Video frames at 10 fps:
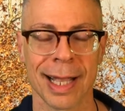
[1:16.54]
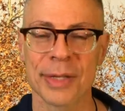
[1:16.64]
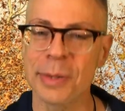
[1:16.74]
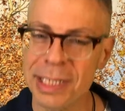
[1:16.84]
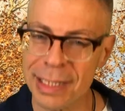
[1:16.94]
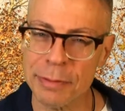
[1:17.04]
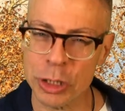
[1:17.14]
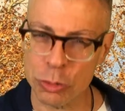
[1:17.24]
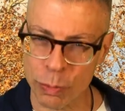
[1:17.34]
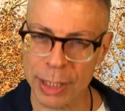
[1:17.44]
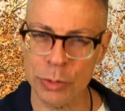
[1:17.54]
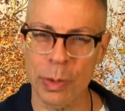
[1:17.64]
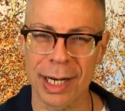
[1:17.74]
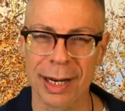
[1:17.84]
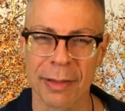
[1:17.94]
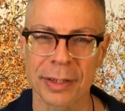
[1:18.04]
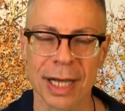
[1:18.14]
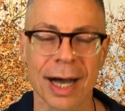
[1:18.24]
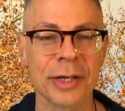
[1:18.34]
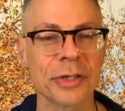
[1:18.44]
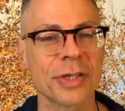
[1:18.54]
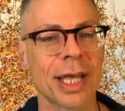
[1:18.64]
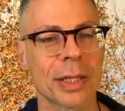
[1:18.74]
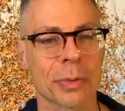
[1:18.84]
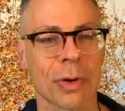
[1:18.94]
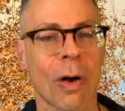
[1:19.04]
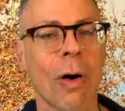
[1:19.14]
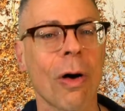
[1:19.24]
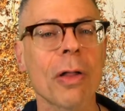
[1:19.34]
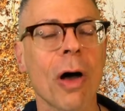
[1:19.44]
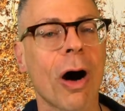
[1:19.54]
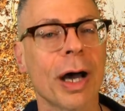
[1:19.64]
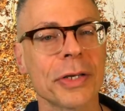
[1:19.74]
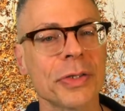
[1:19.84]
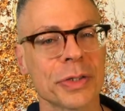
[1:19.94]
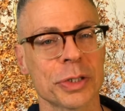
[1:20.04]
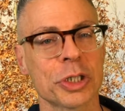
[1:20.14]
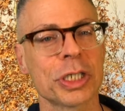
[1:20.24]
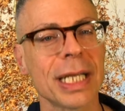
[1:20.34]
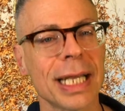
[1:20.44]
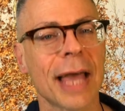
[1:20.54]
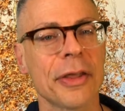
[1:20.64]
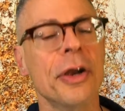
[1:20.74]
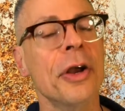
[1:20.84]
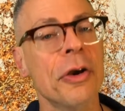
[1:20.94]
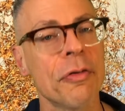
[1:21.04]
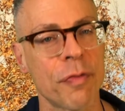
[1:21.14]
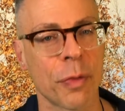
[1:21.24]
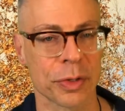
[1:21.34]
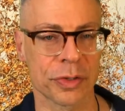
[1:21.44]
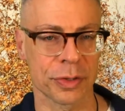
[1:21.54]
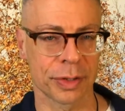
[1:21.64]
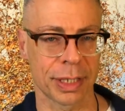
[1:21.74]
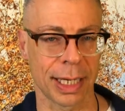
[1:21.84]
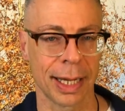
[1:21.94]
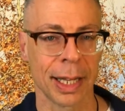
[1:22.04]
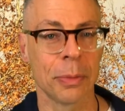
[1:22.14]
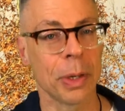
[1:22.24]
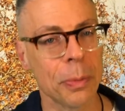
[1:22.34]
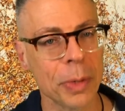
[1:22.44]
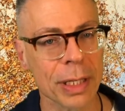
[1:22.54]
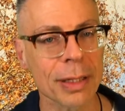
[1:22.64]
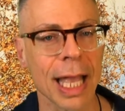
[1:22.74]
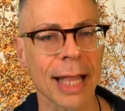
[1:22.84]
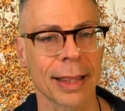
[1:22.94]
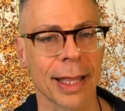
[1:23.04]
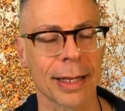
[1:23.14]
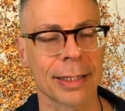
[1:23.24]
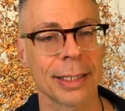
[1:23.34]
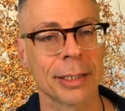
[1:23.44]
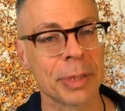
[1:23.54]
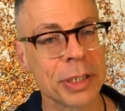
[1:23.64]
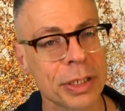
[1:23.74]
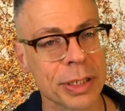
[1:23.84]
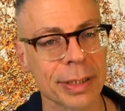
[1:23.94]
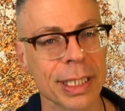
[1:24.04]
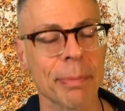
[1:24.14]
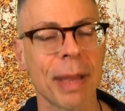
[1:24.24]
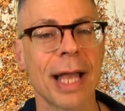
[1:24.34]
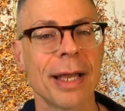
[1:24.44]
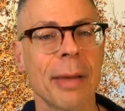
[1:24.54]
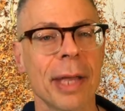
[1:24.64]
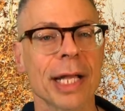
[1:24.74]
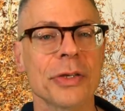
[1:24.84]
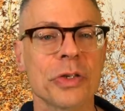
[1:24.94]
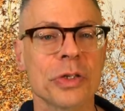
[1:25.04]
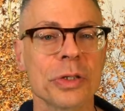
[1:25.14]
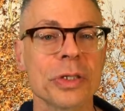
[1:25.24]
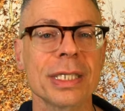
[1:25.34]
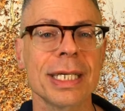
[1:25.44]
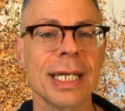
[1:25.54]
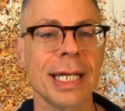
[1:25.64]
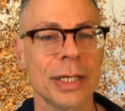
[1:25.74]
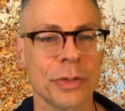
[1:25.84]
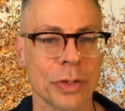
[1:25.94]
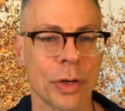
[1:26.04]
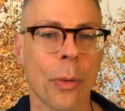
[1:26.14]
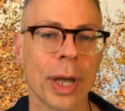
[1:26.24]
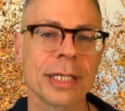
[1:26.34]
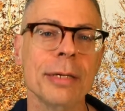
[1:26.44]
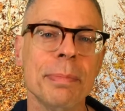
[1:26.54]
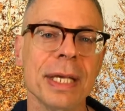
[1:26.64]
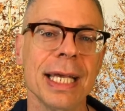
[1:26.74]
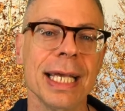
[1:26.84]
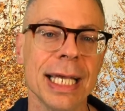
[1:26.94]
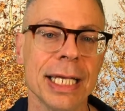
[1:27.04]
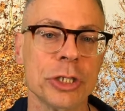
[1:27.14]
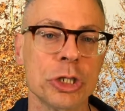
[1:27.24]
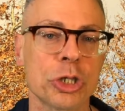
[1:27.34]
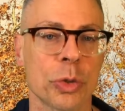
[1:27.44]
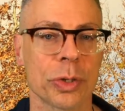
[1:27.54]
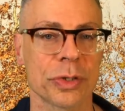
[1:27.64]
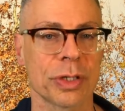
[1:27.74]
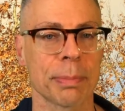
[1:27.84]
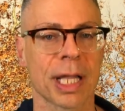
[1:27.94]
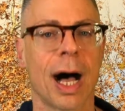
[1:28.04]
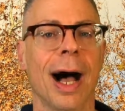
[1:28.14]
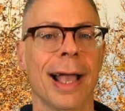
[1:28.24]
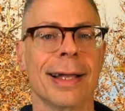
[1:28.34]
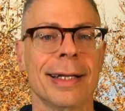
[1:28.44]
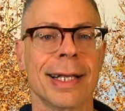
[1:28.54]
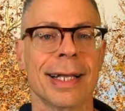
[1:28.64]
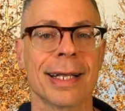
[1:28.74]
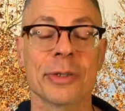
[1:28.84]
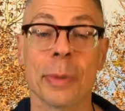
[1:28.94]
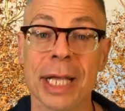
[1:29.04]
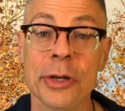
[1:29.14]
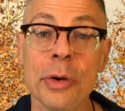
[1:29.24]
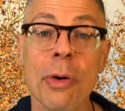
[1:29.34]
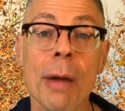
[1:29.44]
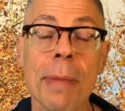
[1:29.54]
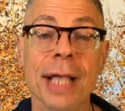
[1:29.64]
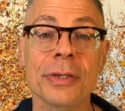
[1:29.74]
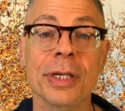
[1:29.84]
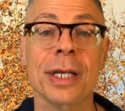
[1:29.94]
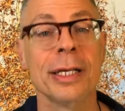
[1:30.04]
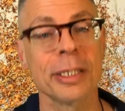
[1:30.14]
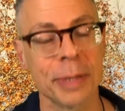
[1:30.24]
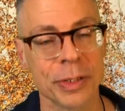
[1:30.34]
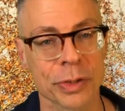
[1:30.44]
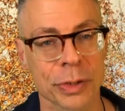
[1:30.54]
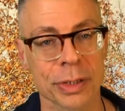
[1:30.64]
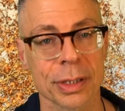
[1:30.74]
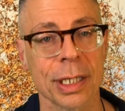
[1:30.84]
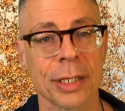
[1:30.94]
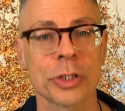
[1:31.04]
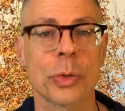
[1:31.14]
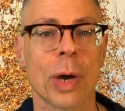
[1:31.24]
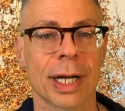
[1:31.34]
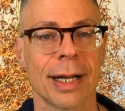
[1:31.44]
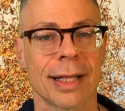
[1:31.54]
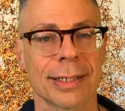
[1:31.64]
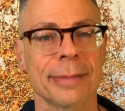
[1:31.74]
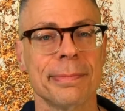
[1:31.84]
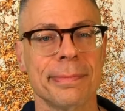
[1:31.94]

And so we just have to trust one another to understand that we're all on a search together for certainty. We will get there, but during the pandemic, certainty is going to be in short supply. So we can do our best to be certain to one another.